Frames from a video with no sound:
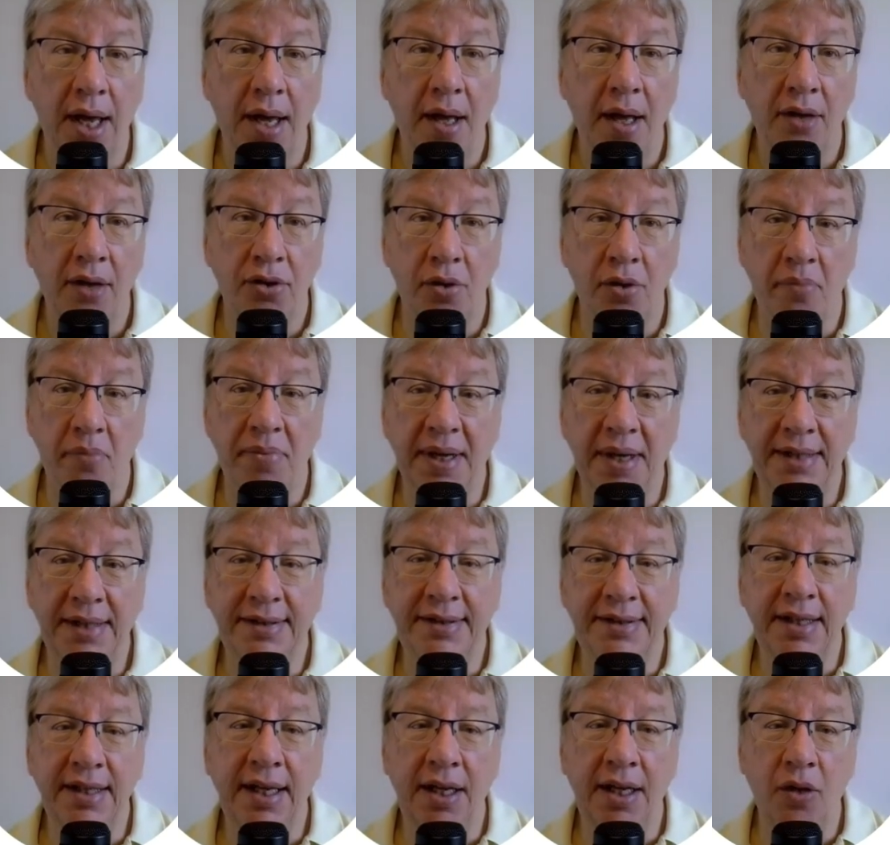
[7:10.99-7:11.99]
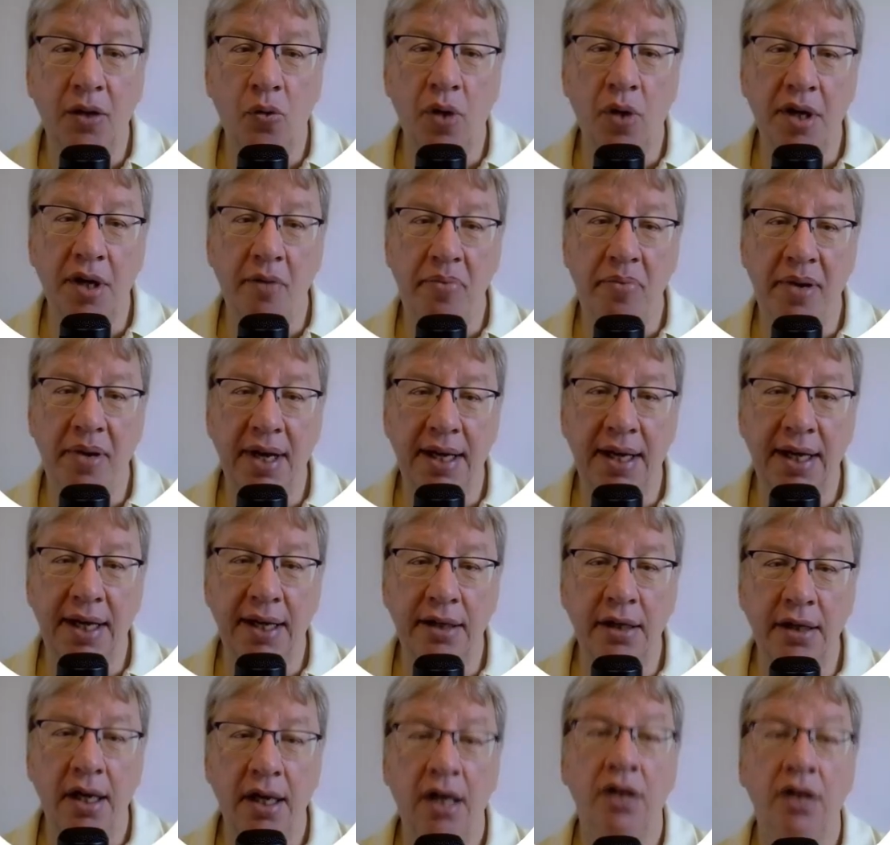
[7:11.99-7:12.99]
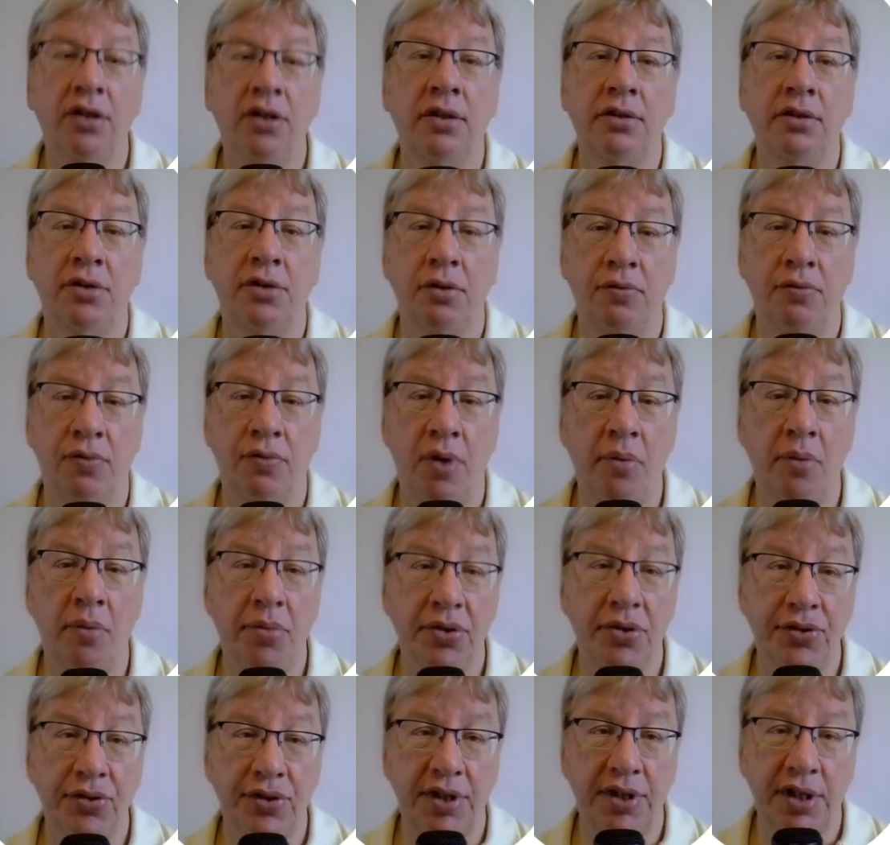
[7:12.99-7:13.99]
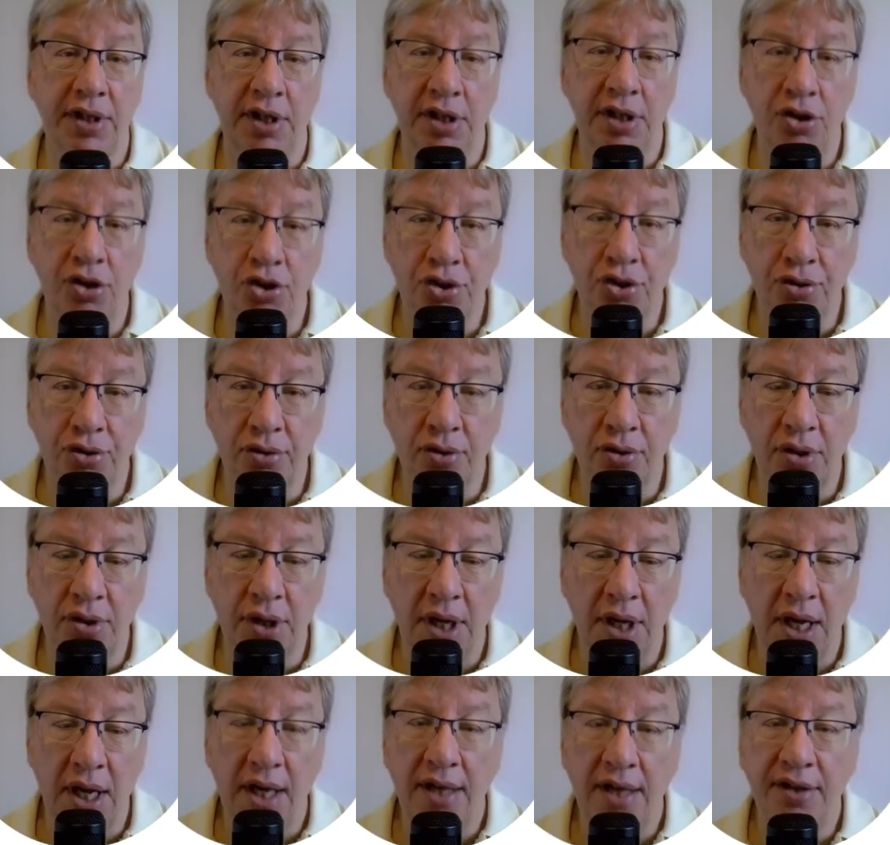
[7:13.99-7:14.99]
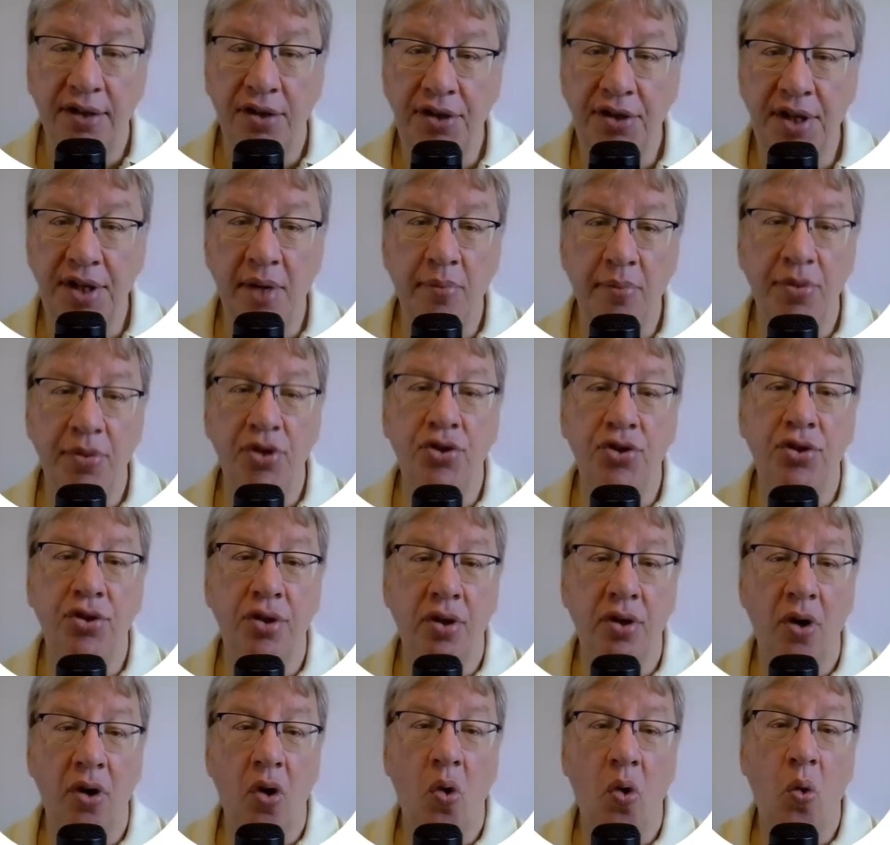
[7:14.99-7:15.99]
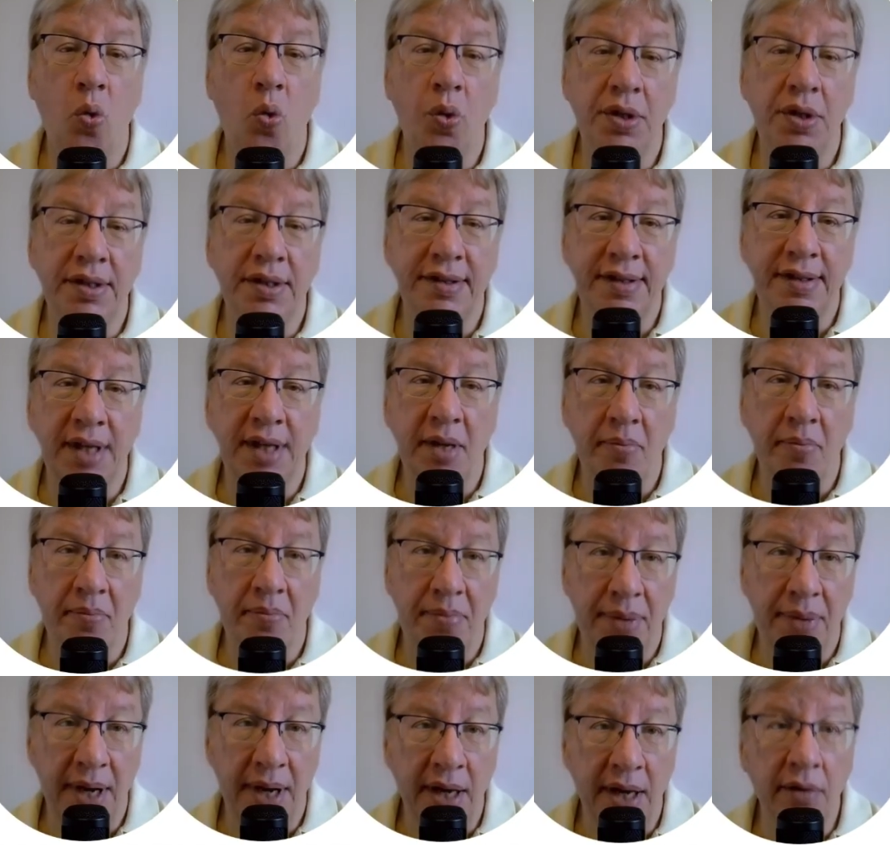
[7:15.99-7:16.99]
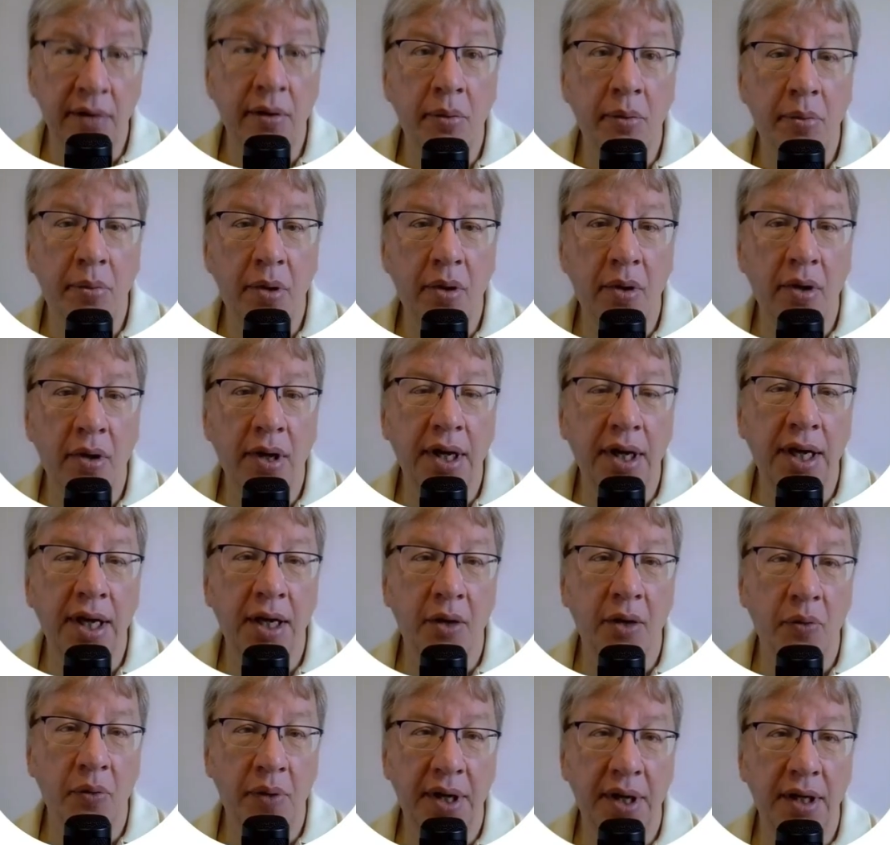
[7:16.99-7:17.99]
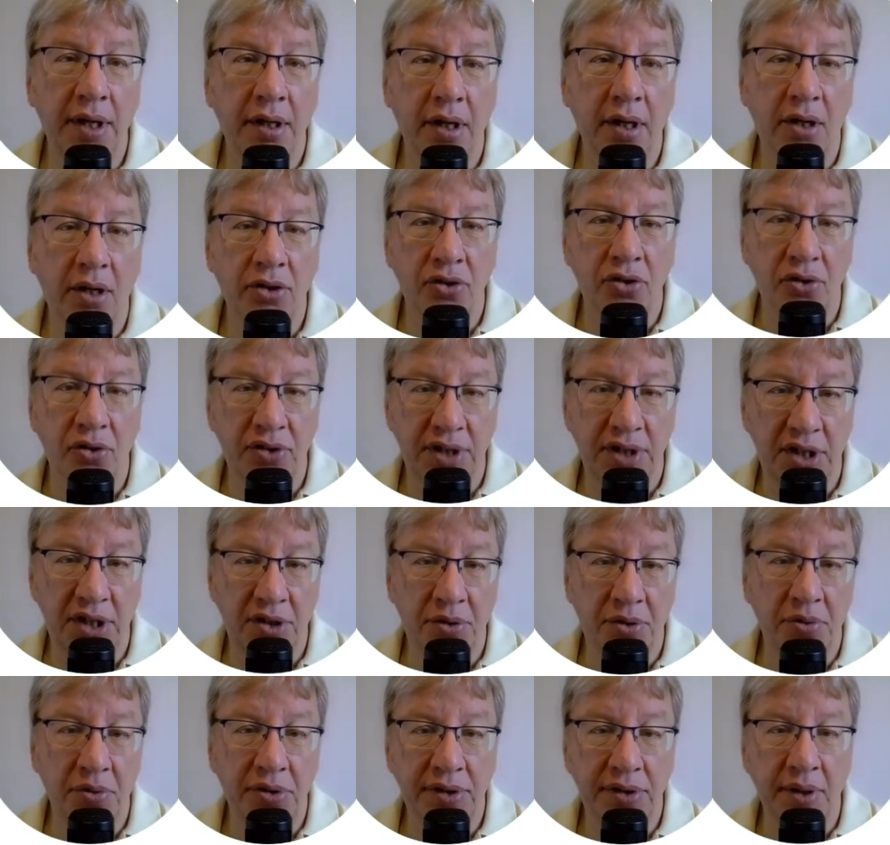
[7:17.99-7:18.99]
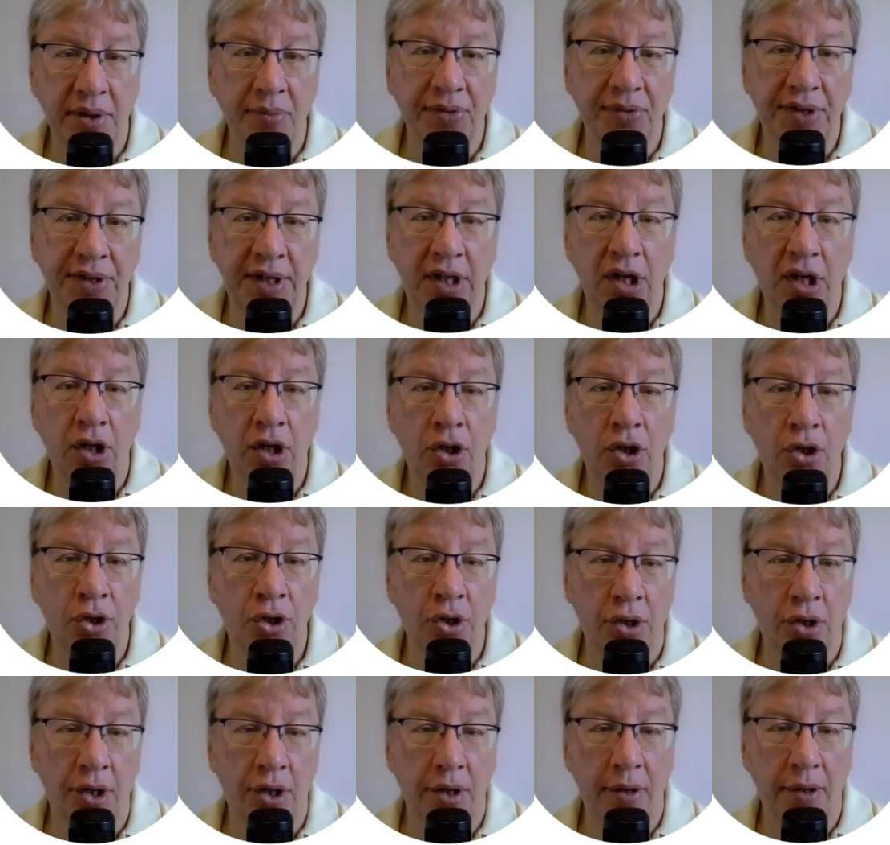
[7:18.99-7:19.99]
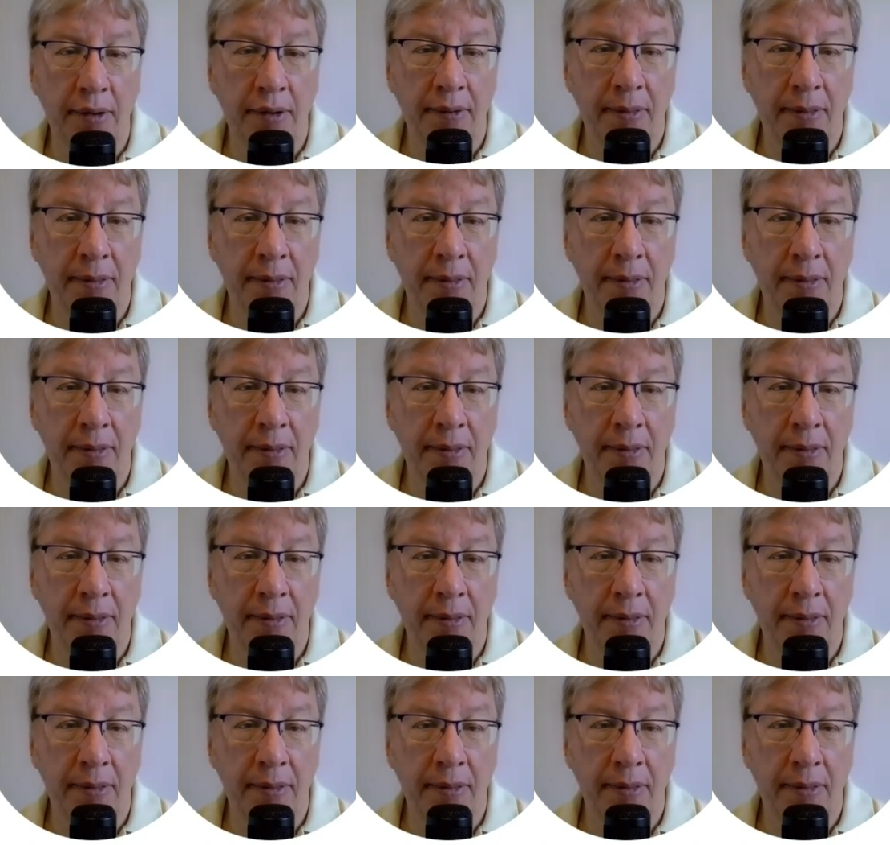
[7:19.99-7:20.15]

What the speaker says: So by stealing one Pleiad, the robbers ensured the temperature would stay bearable in winter, so they do something good.